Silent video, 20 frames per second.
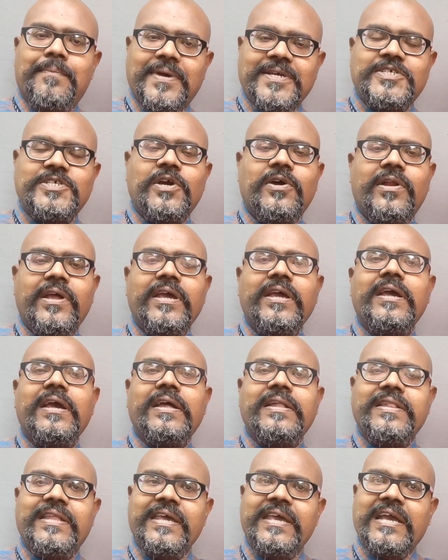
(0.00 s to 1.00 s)

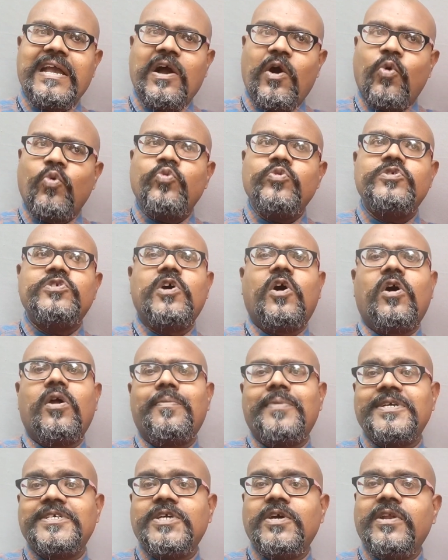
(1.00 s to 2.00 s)
measuring the counts
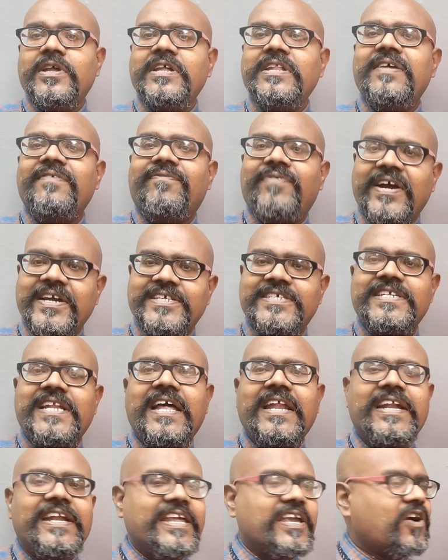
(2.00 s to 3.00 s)
or measuring the
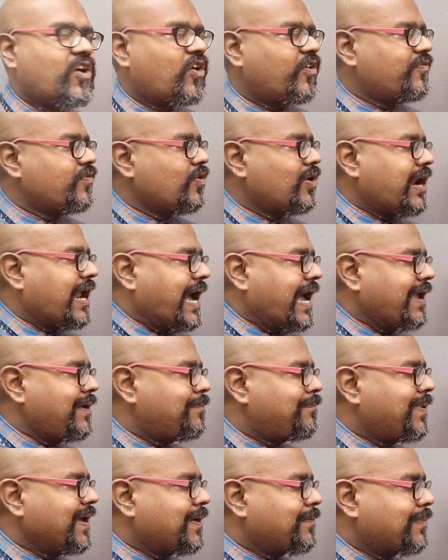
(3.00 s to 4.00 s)
functionality of your
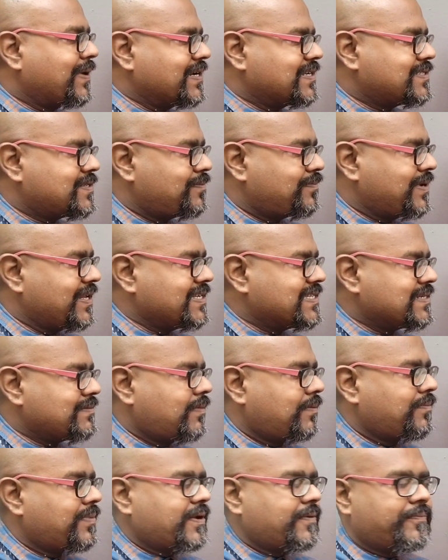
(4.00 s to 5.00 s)
eye pigments. Please
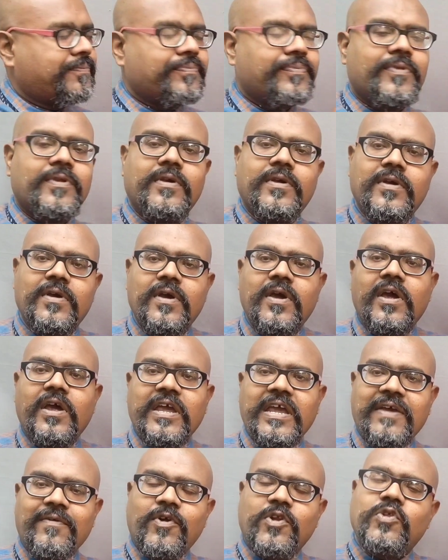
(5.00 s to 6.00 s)
remember,
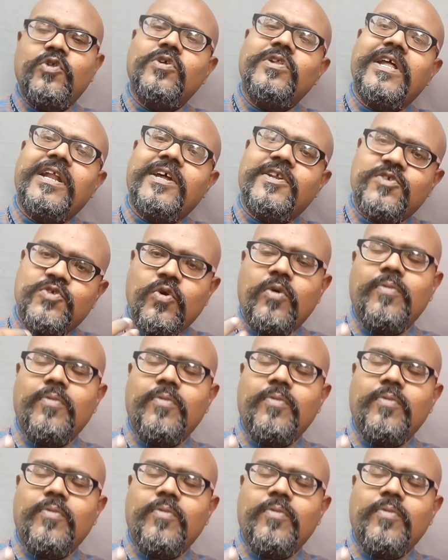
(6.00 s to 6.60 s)
even though there are